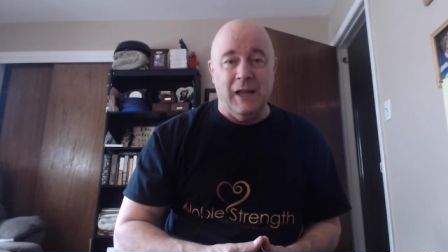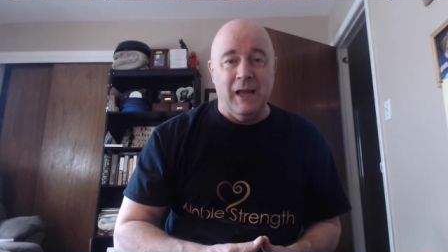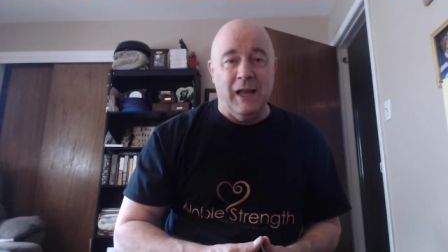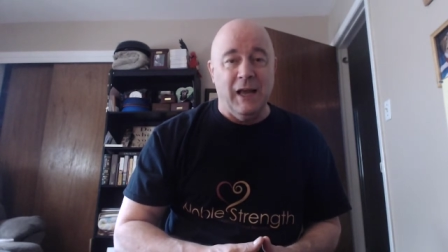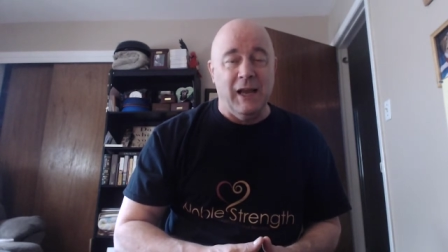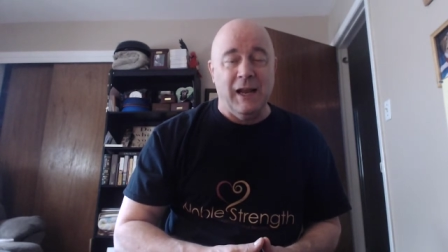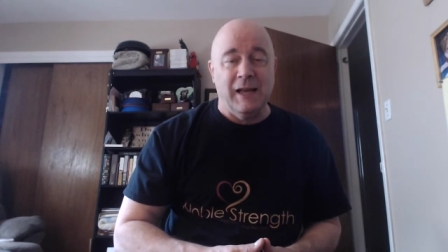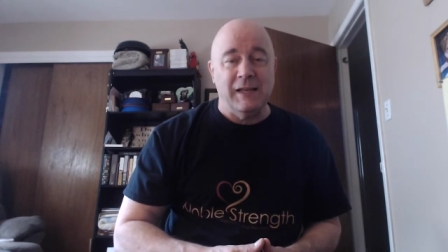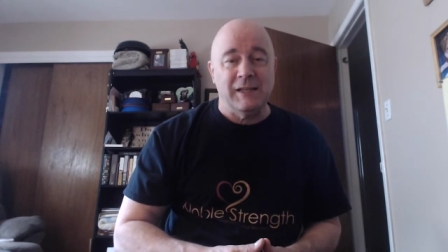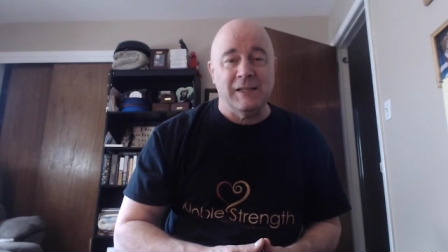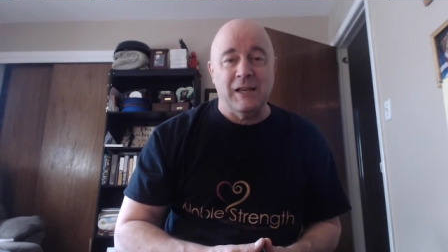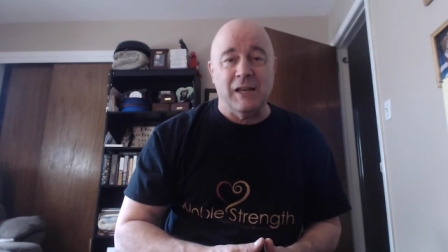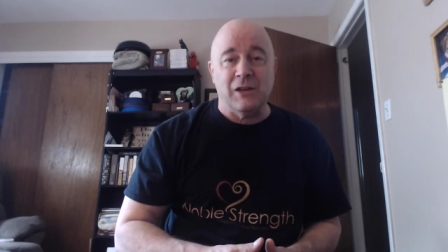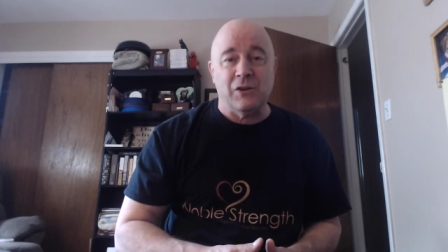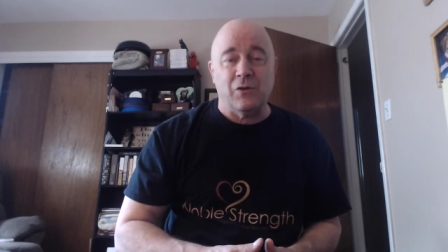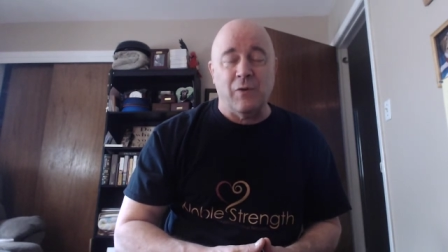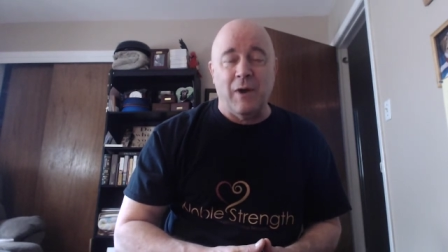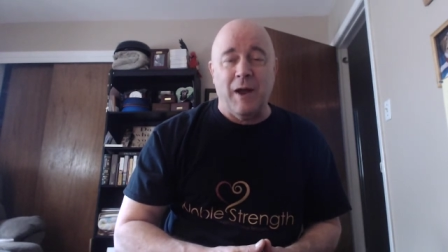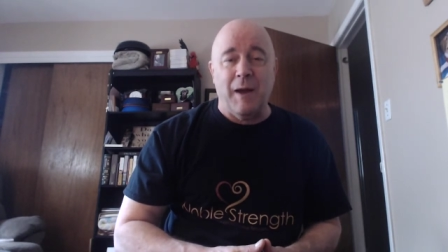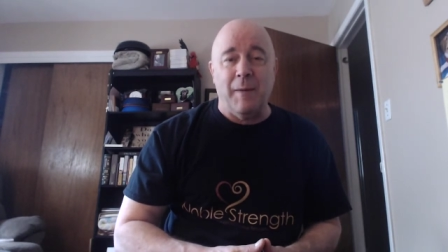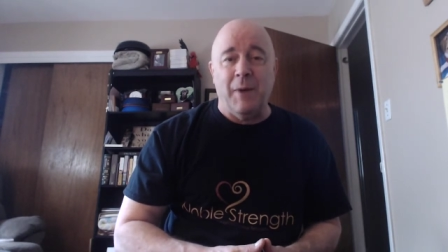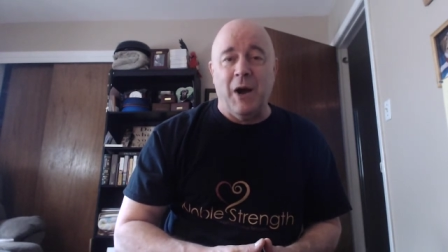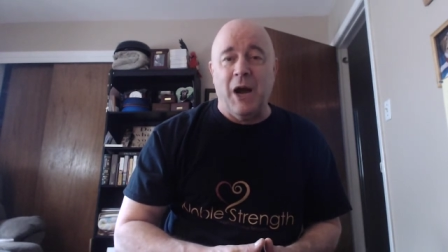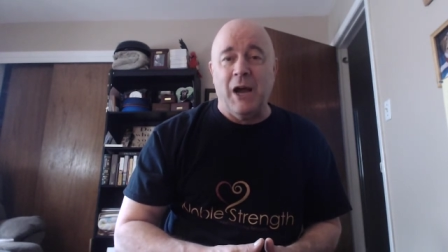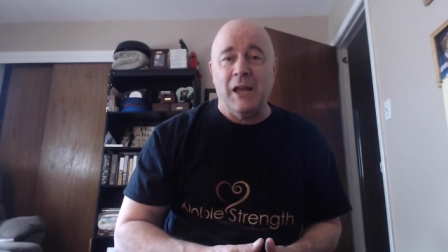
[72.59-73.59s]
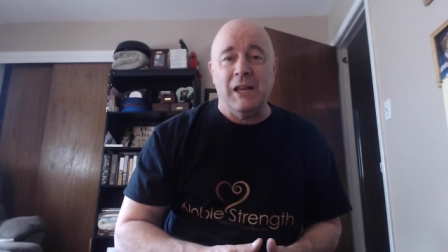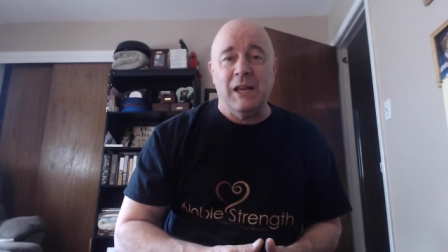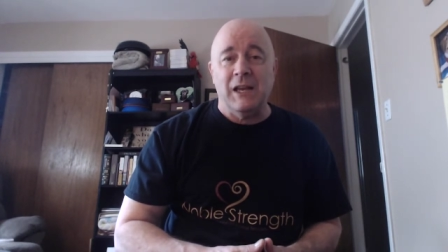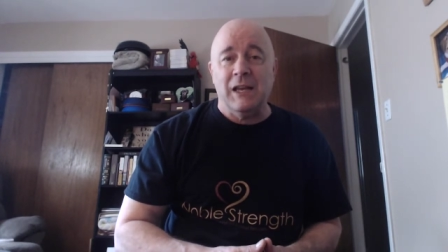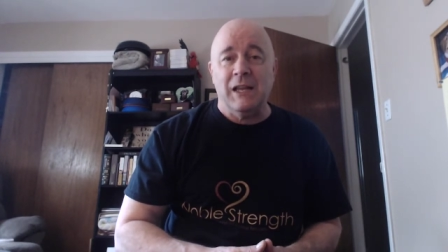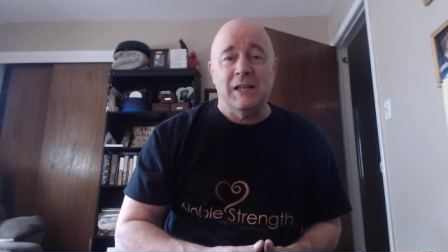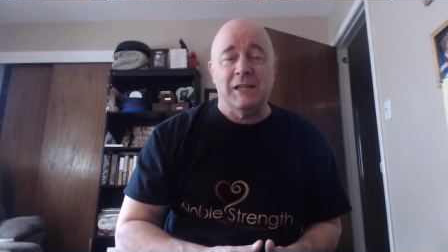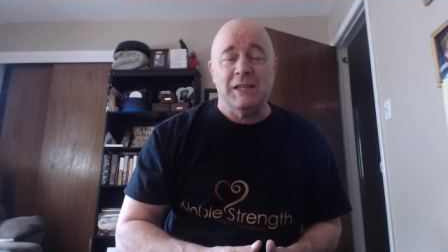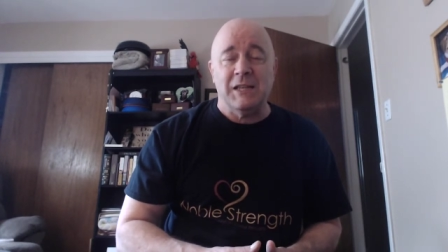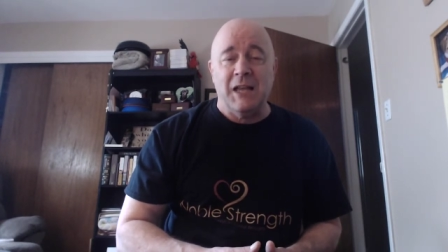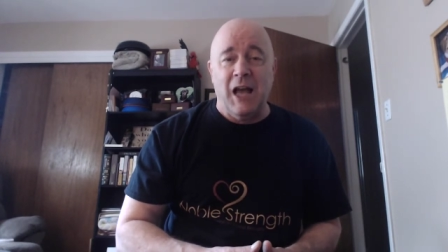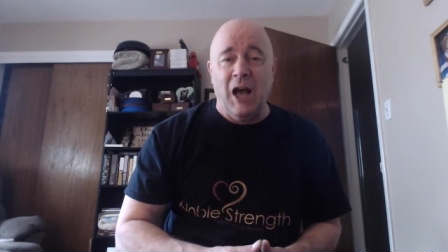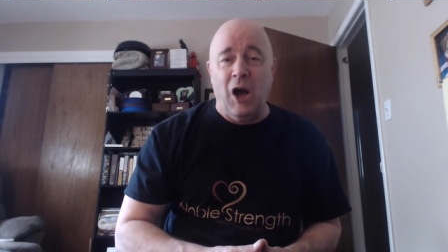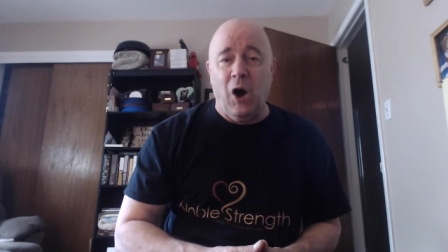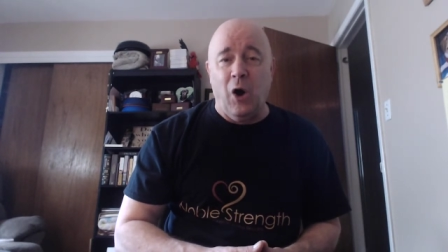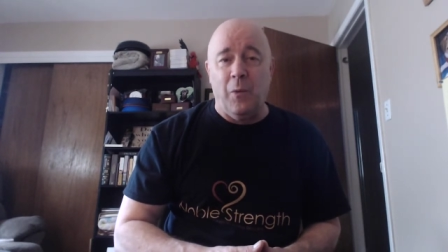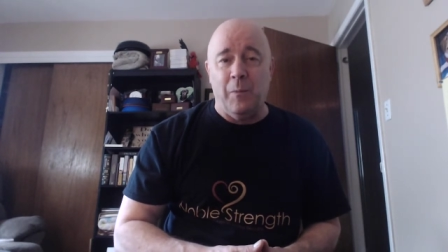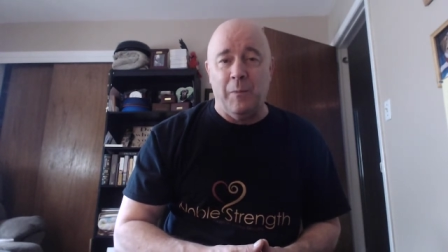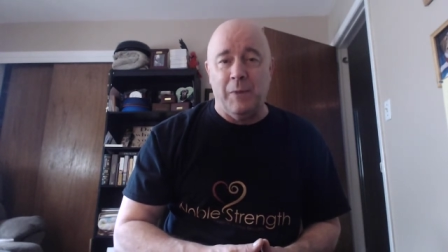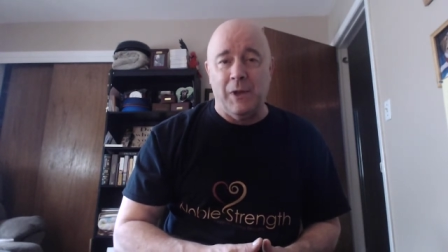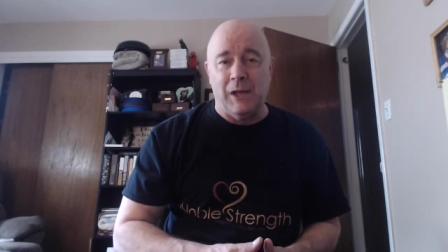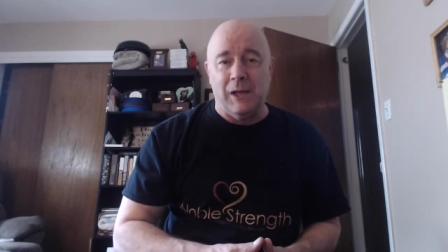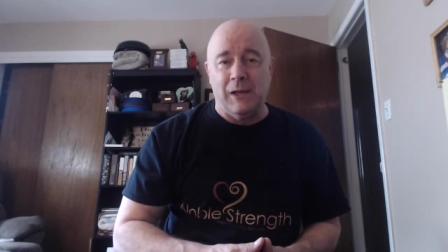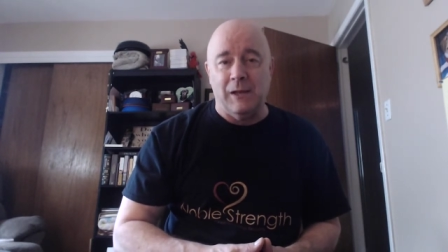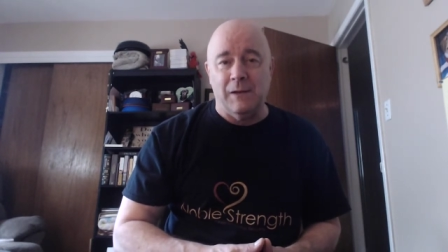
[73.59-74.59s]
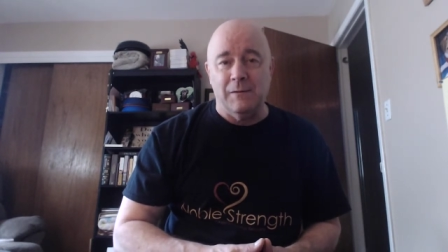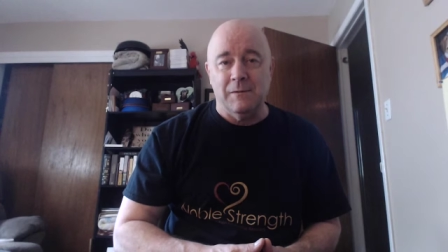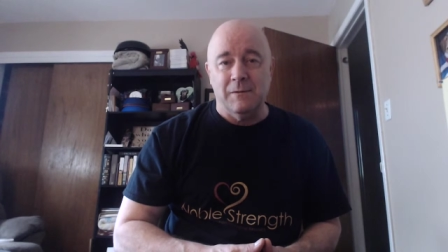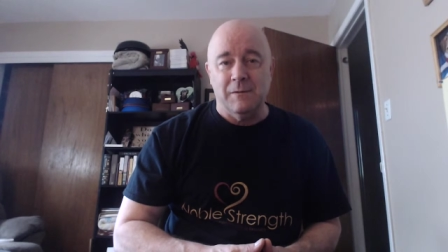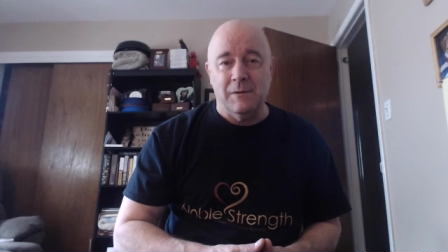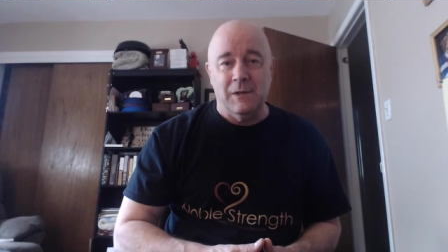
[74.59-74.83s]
And I said, Grandma, you need to help me.